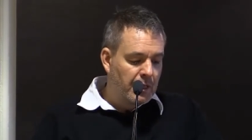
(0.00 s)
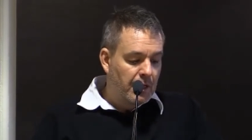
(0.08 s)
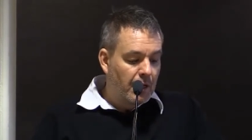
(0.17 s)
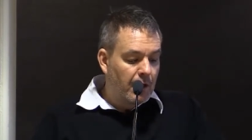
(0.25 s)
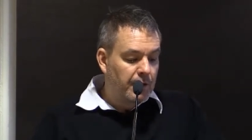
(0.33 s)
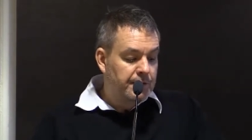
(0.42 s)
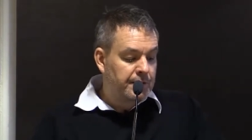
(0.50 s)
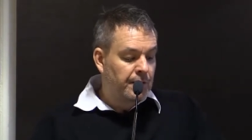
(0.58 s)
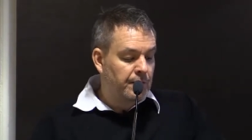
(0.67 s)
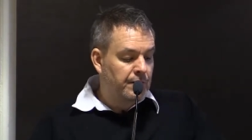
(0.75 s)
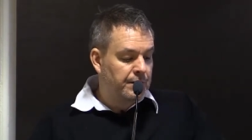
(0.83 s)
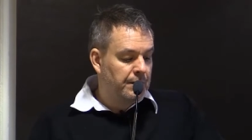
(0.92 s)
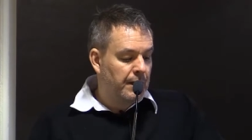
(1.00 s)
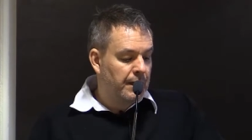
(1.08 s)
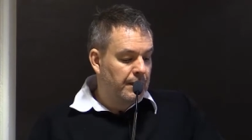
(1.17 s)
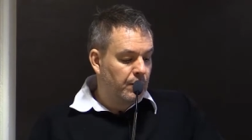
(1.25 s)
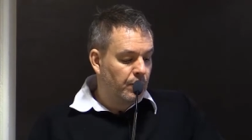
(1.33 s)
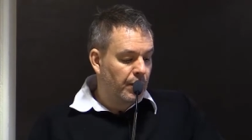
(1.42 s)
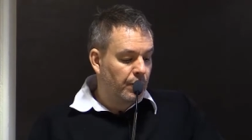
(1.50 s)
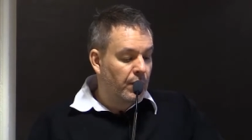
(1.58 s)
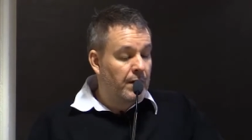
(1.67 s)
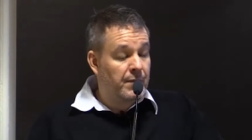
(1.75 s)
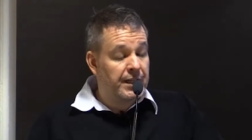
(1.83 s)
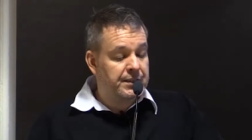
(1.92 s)
Also
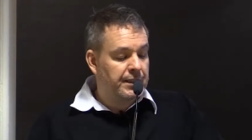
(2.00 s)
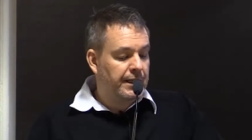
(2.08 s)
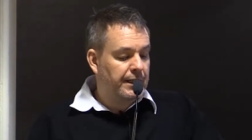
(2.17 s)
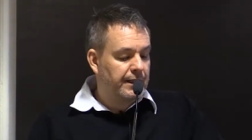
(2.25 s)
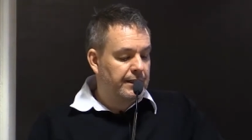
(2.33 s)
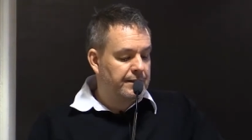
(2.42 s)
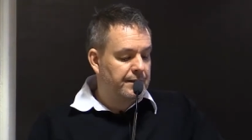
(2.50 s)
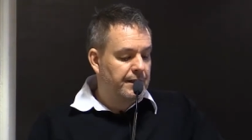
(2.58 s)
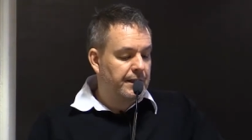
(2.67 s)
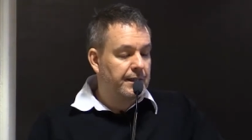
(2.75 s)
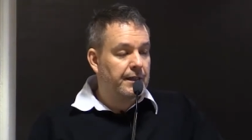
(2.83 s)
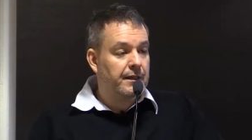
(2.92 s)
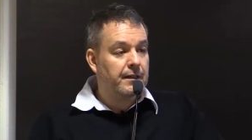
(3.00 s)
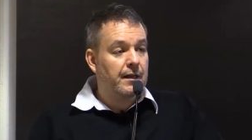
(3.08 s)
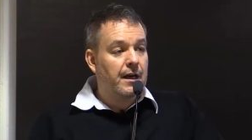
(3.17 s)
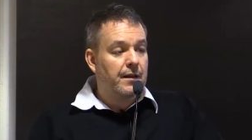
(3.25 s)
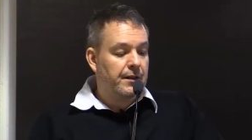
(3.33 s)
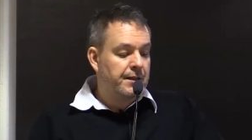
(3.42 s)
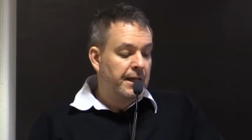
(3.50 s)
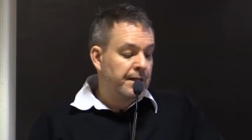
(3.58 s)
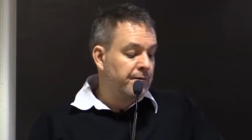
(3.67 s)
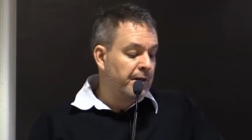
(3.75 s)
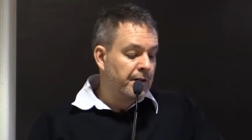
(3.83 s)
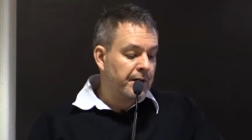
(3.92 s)
worthwhile mentioning is the
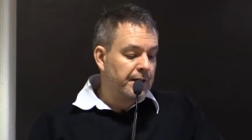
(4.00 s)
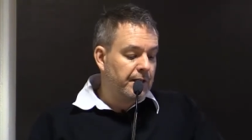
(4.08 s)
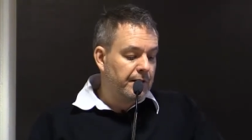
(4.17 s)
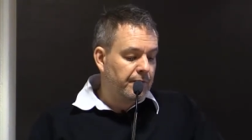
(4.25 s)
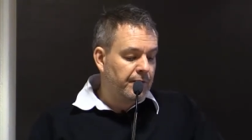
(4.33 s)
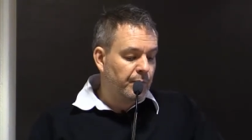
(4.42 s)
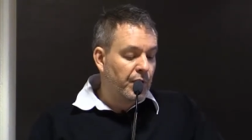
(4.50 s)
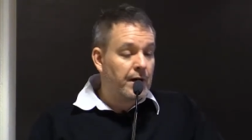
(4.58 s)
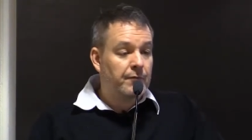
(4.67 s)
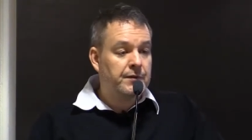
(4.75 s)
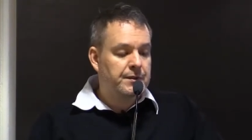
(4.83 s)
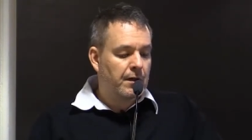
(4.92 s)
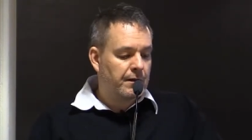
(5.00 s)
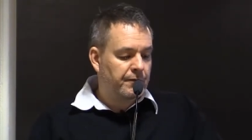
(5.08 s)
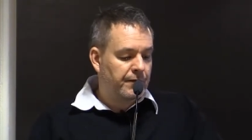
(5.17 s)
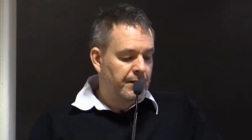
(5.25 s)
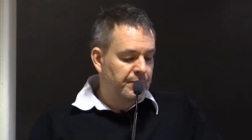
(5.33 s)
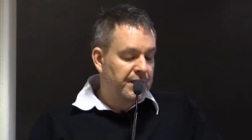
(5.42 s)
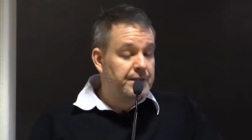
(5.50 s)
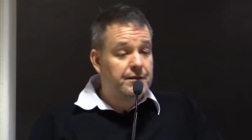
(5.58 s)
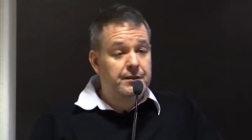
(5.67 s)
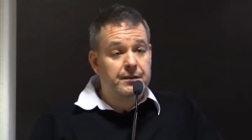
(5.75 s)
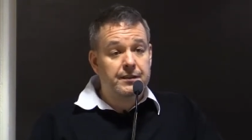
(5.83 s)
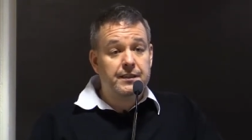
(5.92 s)
data varied from province or from
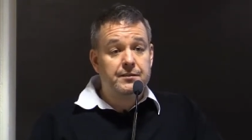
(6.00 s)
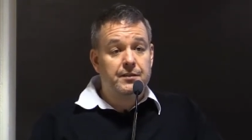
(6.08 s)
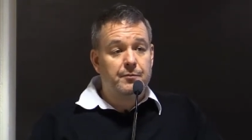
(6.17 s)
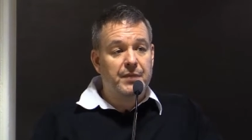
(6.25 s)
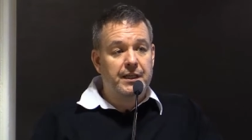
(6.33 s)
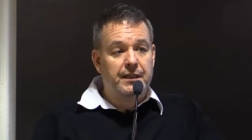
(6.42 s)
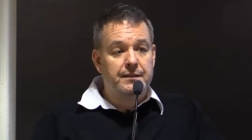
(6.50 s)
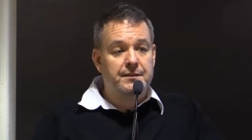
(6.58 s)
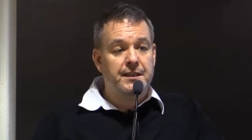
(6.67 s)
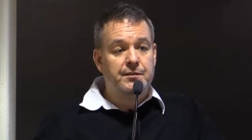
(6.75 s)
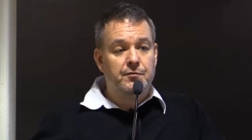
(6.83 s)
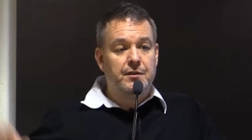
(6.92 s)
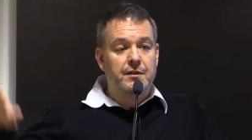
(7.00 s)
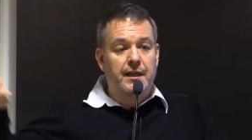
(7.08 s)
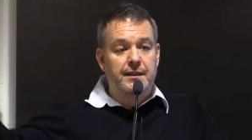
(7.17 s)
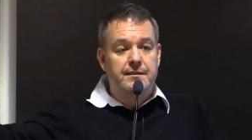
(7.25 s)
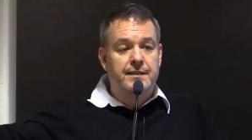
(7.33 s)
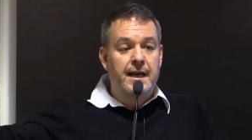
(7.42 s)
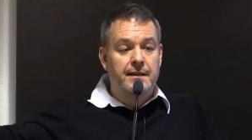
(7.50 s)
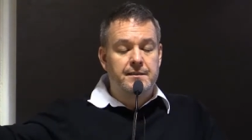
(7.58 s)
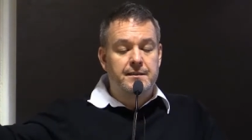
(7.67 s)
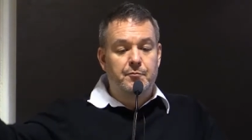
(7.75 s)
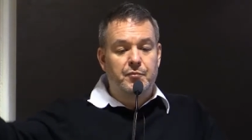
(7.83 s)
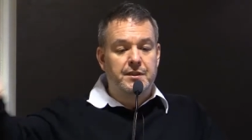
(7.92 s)
district to district, because these were like
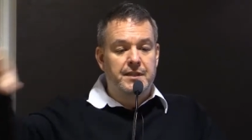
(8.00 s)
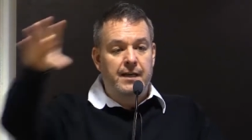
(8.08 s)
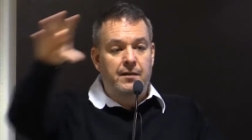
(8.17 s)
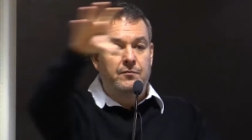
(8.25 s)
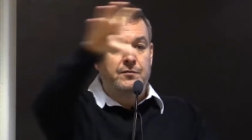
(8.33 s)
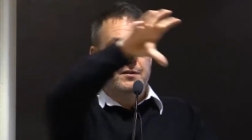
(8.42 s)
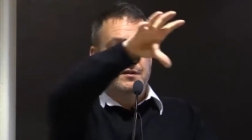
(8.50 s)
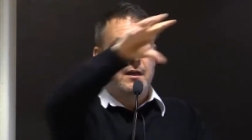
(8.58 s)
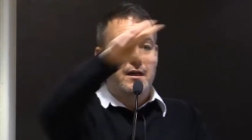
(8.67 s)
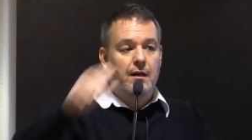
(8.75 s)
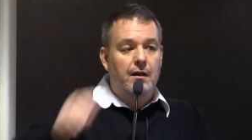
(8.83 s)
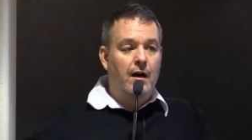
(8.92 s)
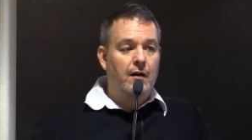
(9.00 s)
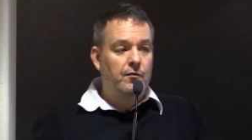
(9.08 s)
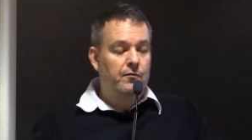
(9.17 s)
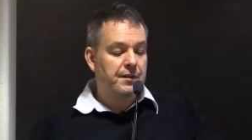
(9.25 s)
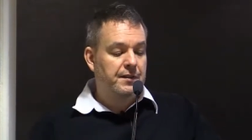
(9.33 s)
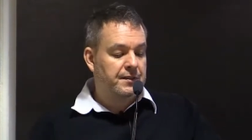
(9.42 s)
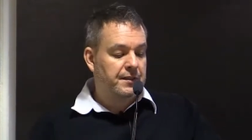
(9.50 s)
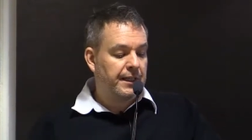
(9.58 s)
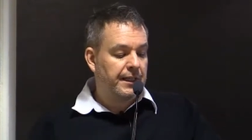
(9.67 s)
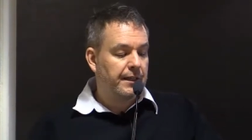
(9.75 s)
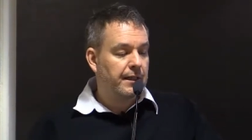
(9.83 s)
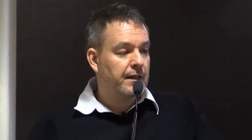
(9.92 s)
separate towns all over the
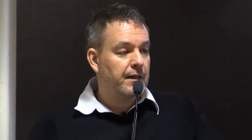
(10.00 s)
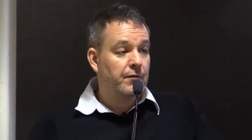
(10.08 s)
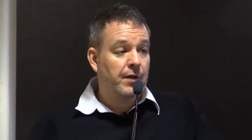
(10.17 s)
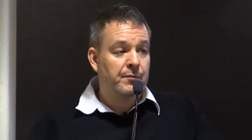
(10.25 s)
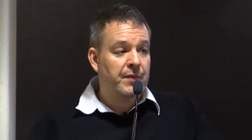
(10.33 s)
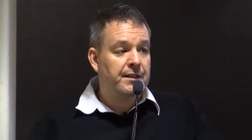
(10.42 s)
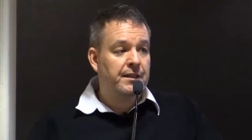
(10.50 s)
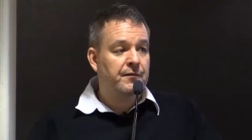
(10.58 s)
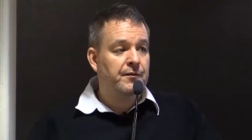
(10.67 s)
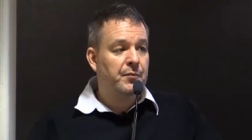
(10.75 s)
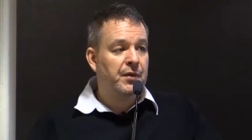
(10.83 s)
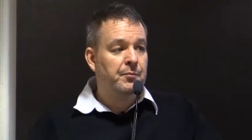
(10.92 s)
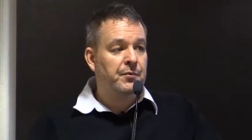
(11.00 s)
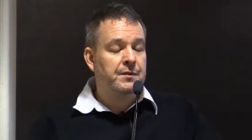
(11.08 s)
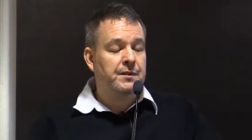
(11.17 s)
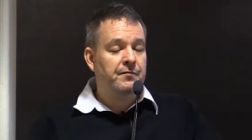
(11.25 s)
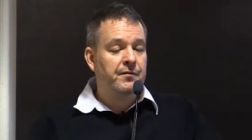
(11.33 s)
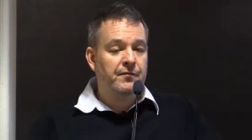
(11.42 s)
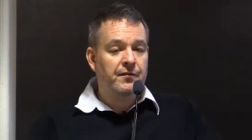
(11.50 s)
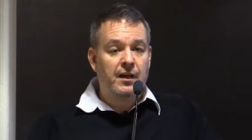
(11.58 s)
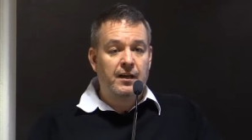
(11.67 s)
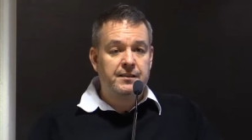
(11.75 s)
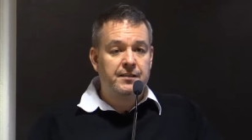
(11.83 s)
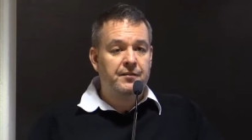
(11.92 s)
city, run by different people, different
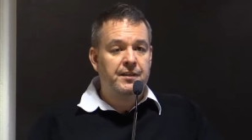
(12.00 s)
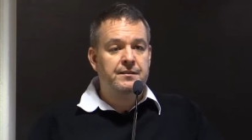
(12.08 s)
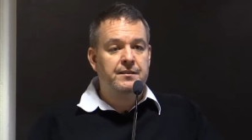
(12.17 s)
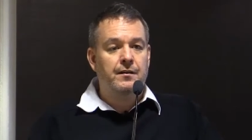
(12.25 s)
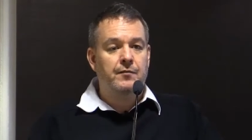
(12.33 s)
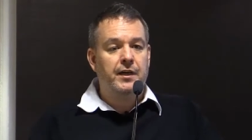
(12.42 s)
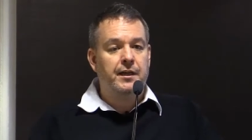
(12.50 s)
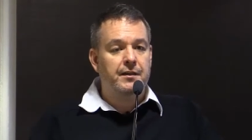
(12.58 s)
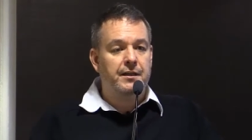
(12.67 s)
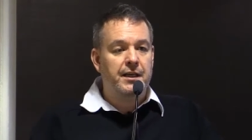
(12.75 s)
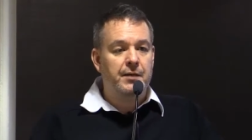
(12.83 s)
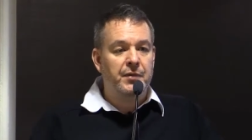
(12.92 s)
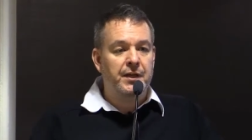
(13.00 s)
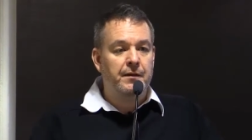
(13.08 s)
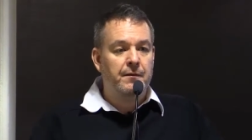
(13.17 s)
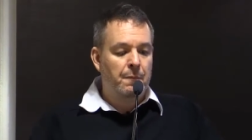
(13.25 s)
philosophies on record keeping,